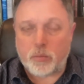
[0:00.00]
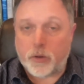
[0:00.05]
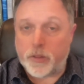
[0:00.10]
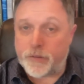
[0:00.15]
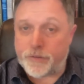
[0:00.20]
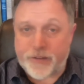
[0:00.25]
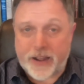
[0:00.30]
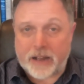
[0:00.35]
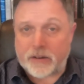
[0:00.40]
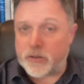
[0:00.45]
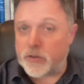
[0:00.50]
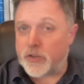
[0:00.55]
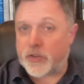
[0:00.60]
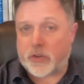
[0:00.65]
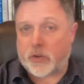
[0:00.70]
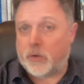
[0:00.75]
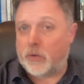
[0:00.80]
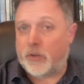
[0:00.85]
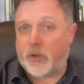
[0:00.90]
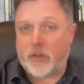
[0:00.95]
Well, the founders
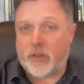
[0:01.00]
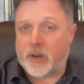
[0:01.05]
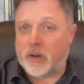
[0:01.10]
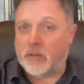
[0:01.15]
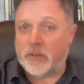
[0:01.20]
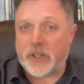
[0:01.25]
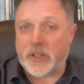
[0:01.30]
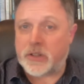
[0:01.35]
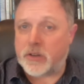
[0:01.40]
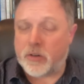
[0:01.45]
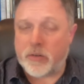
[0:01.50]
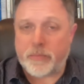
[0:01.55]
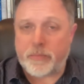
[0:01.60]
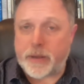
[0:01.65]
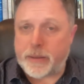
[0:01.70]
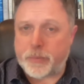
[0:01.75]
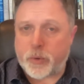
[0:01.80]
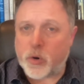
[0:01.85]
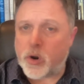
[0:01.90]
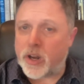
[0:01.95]
told you that only certain
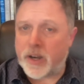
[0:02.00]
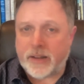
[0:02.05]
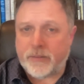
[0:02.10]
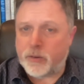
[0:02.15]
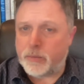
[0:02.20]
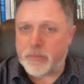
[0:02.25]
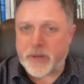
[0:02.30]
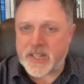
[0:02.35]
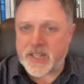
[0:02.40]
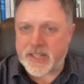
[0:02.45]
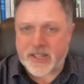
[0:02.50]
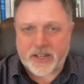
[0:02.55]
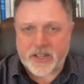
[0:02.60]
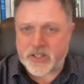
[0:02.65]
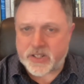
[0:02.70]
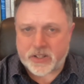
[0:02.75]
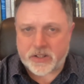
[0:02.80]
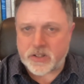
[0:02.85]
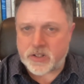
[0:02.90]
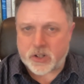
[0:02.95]
people could even be
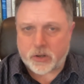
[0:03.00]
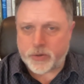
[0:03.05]
citizens.